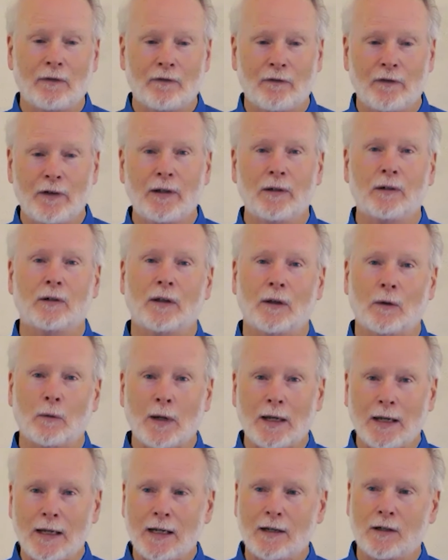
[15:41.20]
feel that
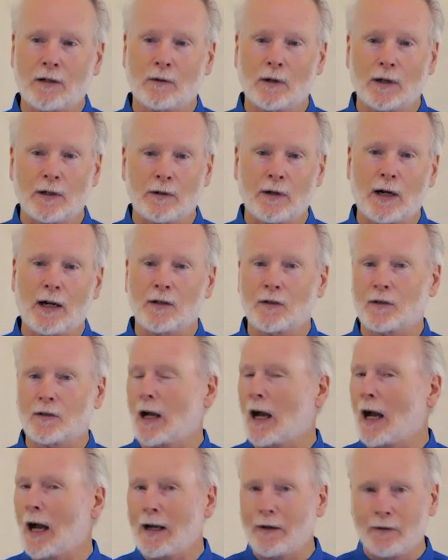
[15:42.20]
we need to address
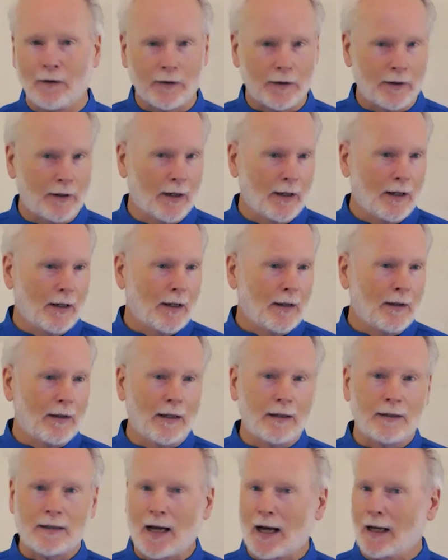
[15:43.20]
either
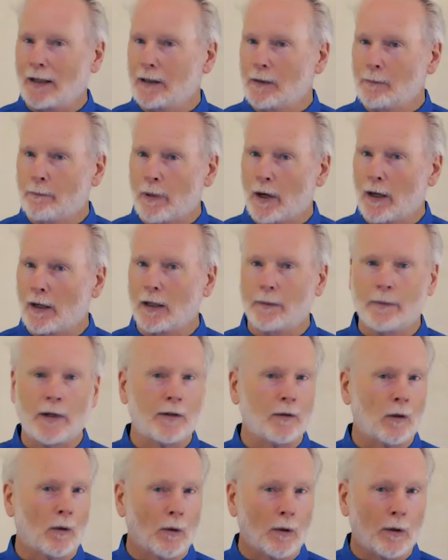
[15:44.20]
the Italian
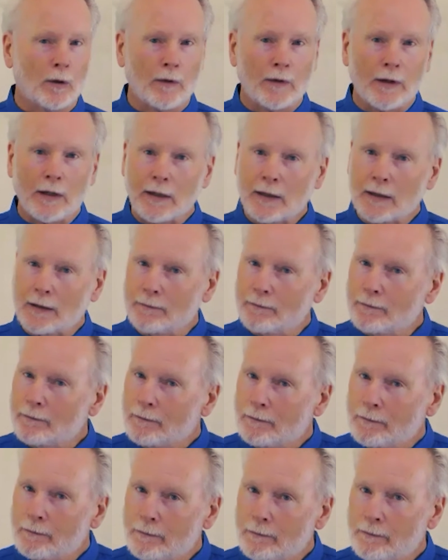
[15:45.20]
parliament or the
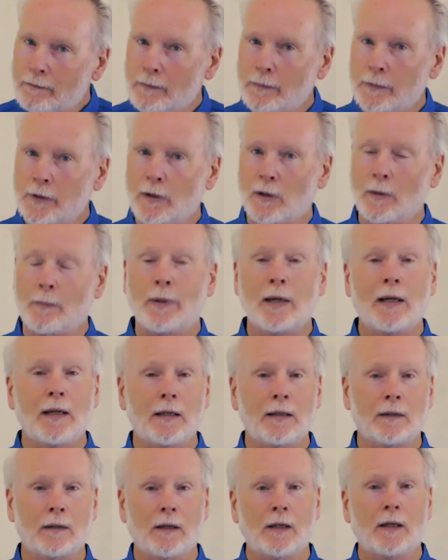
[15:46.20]

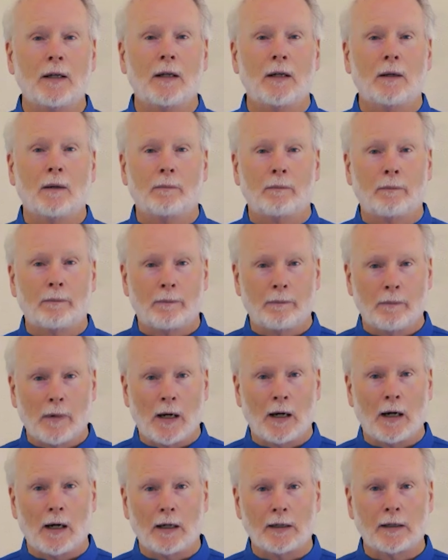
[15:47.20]
European
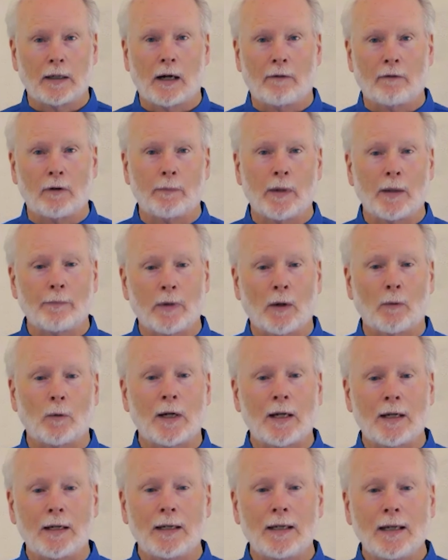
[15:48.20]
government, but
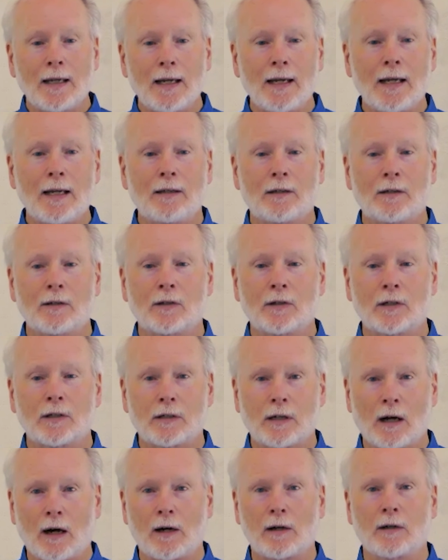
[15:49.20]
we need to
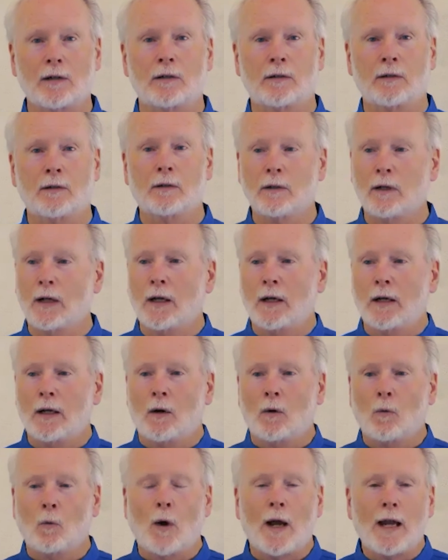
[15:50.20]
start to
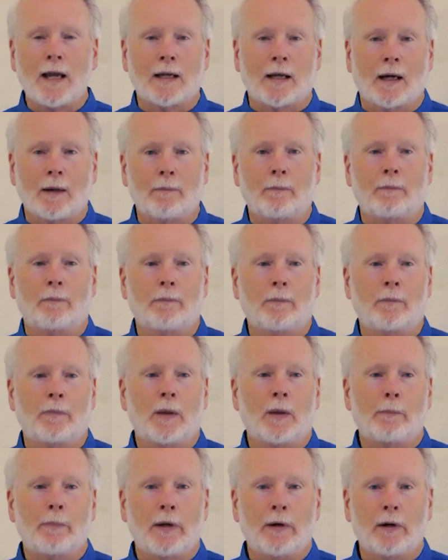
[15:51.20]
wake up
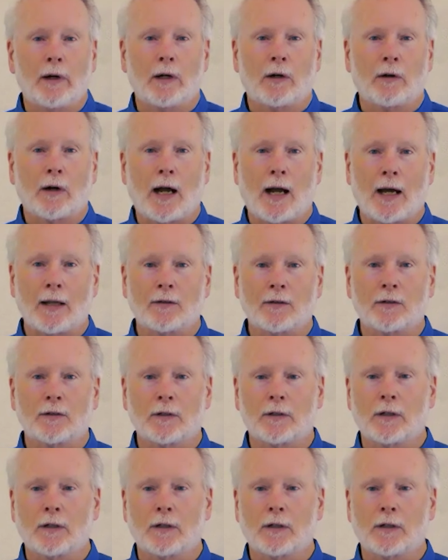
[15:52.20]
the bureaucrats